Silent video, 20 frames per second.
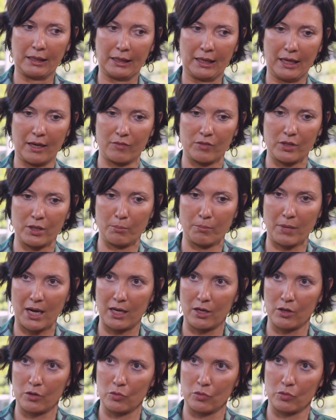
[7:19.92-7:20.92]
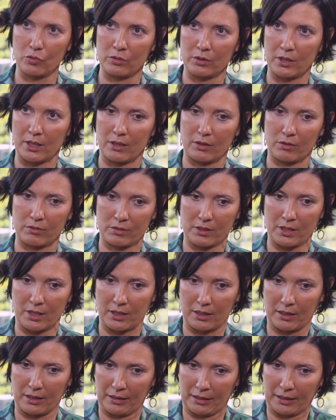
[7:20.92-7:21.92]
have the value,
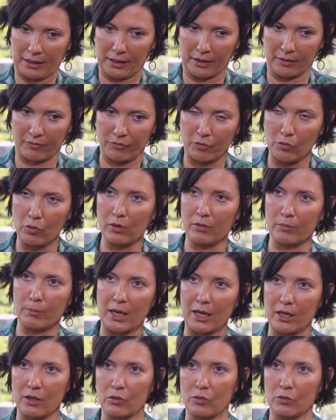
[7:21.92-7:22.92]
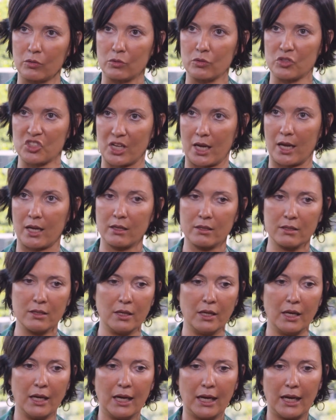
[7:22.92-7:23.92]
the full value chain,
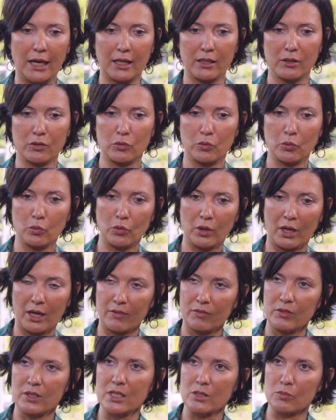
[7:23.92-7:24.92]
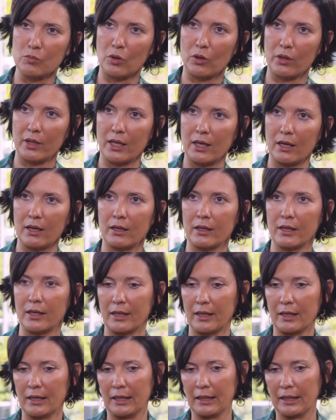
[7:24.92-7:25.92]
and to have this model
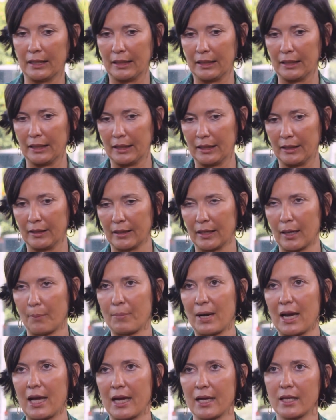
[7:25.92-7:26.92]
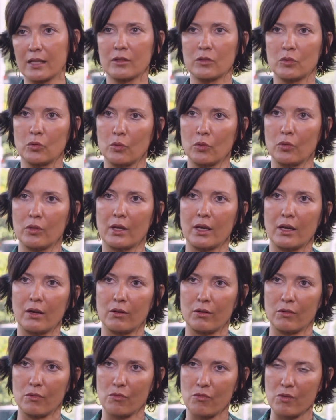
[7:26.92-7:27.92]
applied to
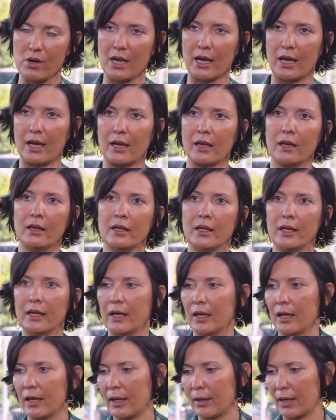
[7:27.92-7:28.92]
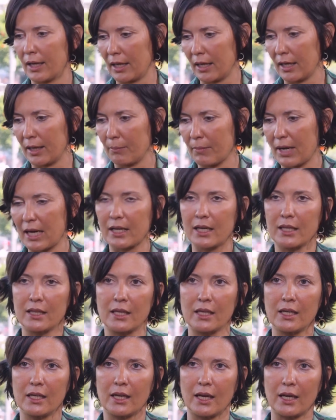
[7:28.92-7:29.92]
the real
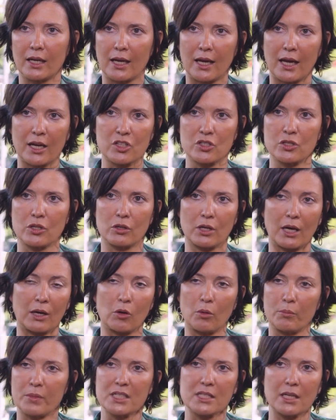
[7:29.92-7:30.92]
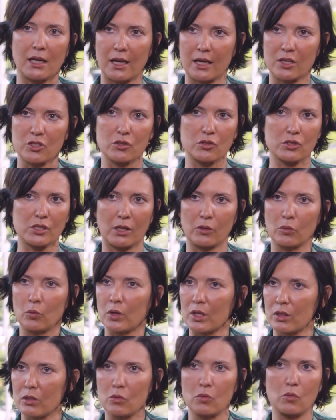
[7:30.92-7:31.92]
marketing and action and commercial actions that
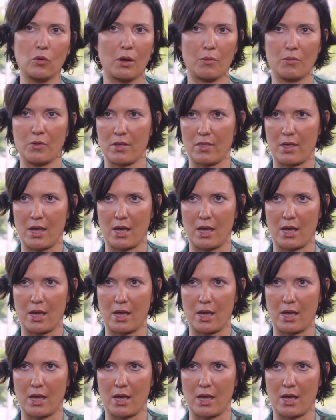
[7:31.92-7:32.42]
we do every